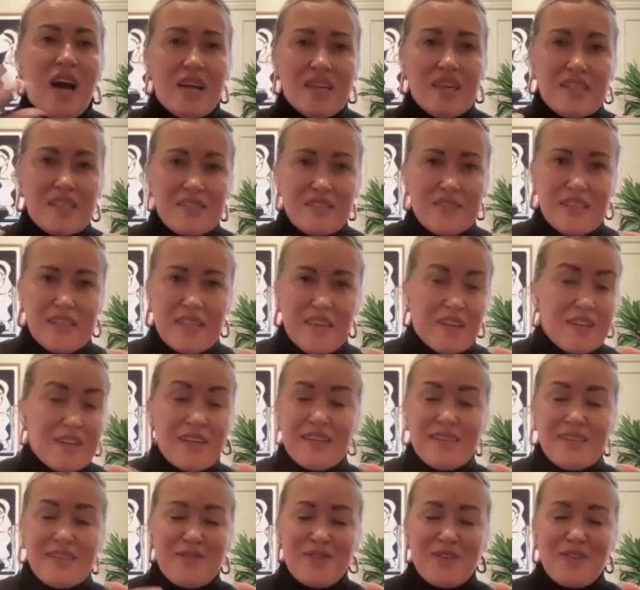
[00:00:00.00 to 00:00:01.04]
unclear,
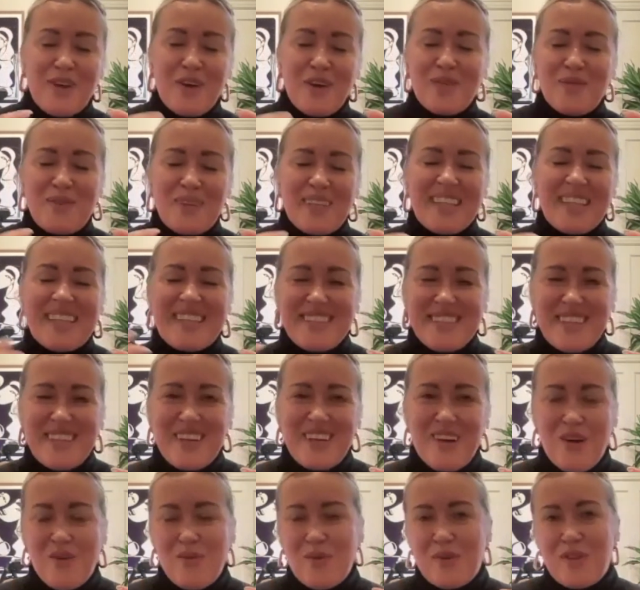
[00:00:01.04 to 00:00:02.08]
or they're not really
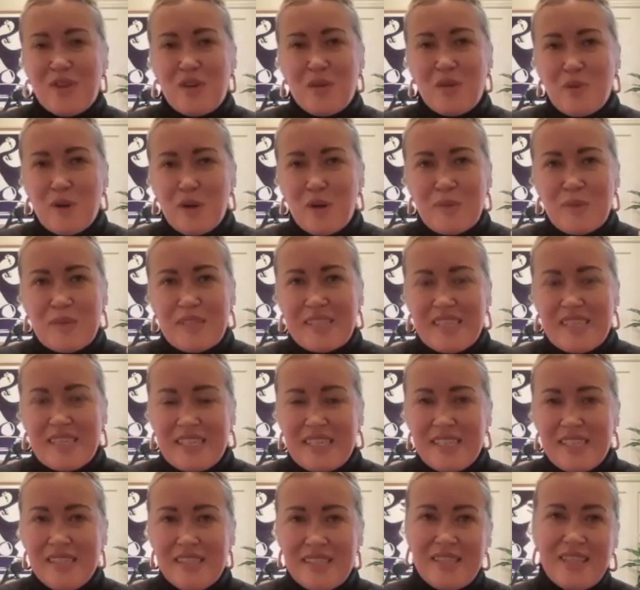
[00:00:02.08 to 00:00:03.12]
clear on what their purpose
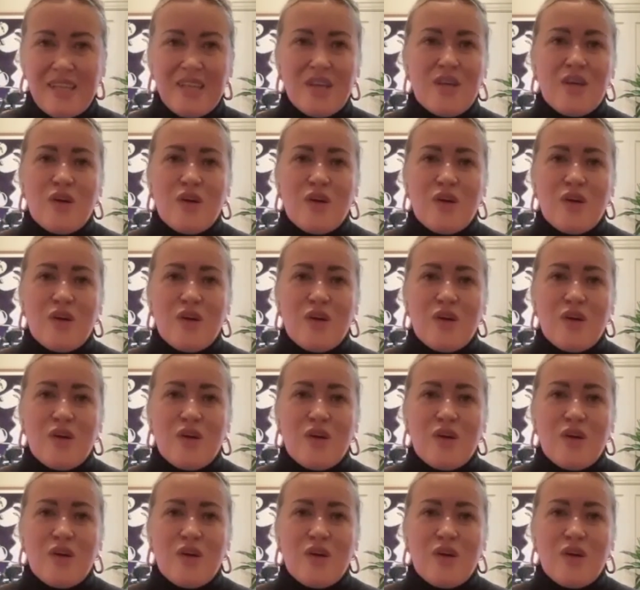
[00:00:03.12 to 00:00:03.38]
is,